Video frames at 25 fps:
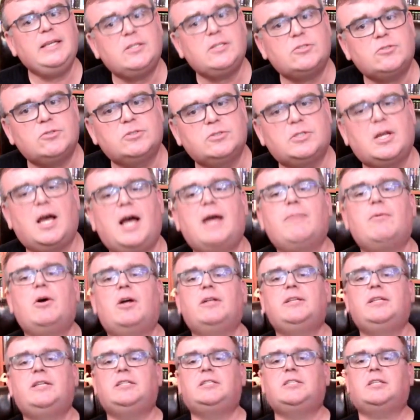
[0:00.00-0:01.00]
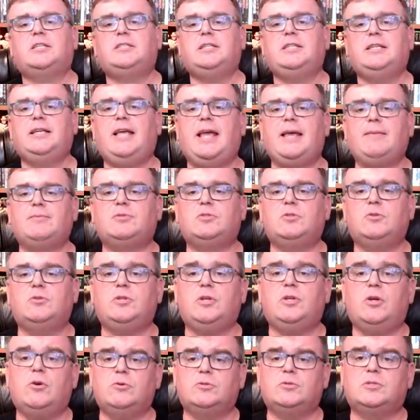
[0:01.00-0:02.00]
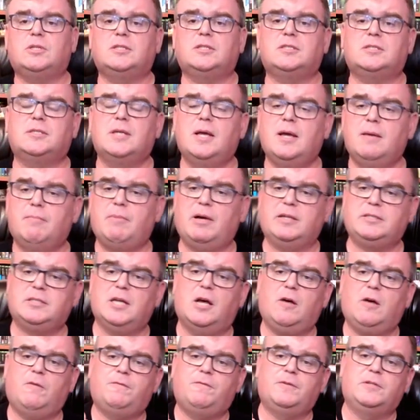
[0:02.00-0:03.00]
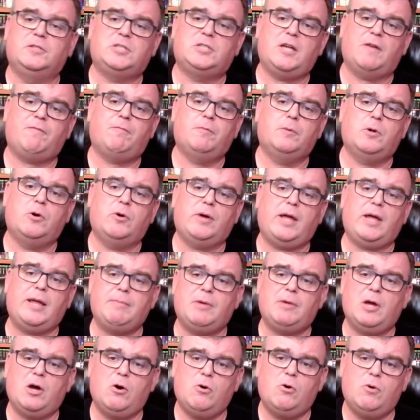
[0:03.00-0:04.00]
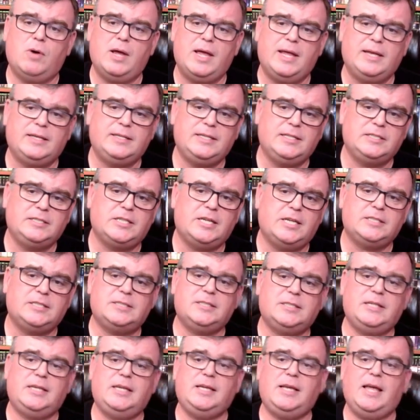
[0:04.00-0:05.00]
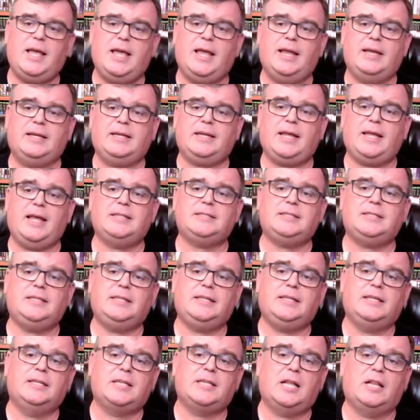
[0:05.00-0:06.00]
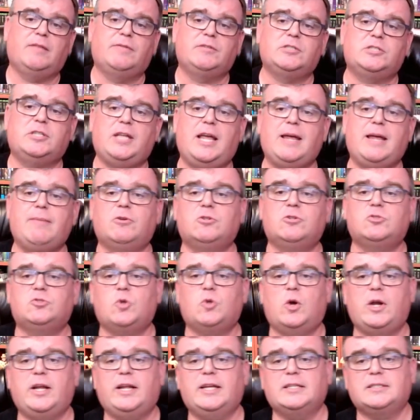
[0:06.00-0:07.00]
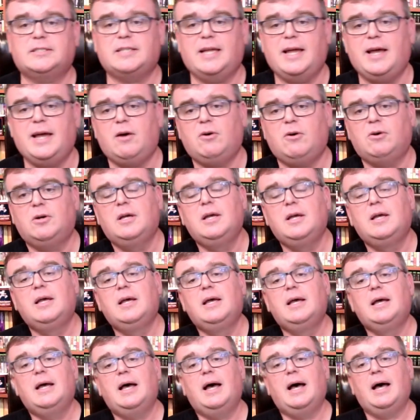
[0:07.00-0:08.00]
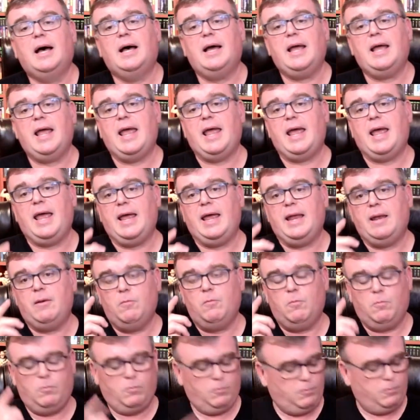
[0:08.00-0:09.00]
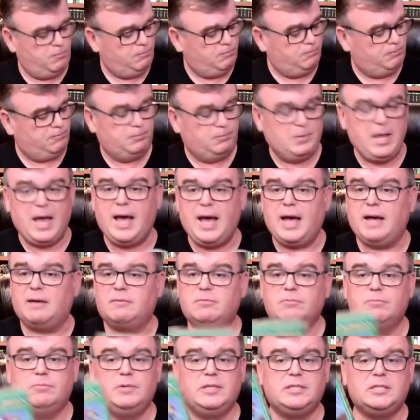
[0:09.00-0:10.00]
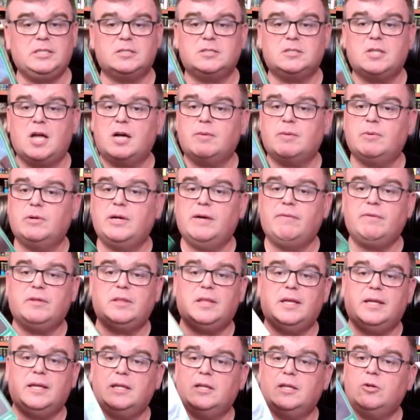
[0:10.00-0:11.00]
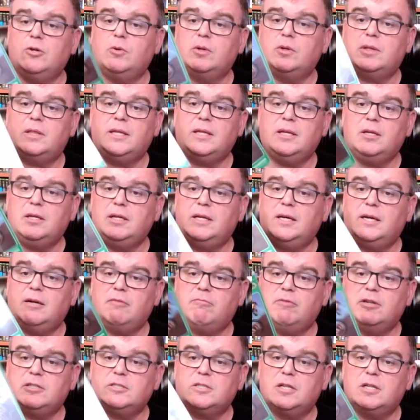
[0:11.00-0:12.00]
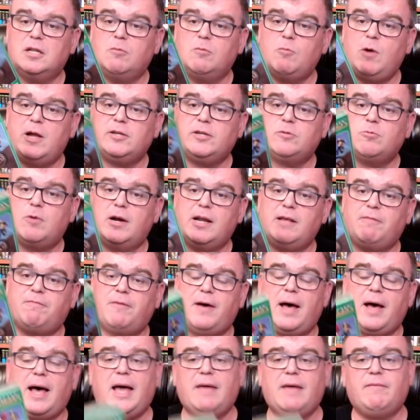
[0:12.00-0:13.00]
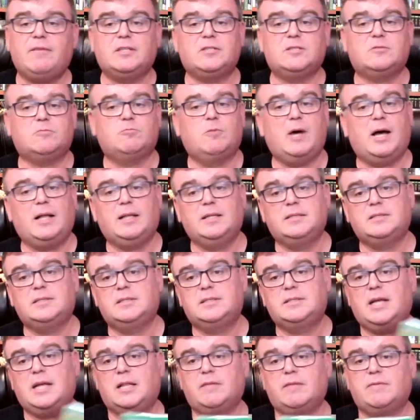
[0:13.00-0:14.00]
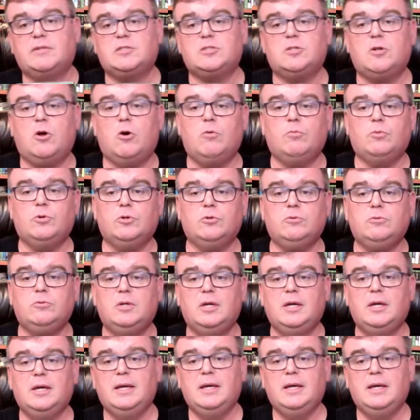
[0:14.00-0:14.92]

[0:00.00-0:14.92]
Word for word: Eastern time on DJC Game Studios. It's myself and Jeff from Go Game Go and DJC and Casey, the Intellivision Gamer, is joining us now. Uh, and yeah, we just talk about everything to do with the uh, original 125 as well as the Intellivision homebrew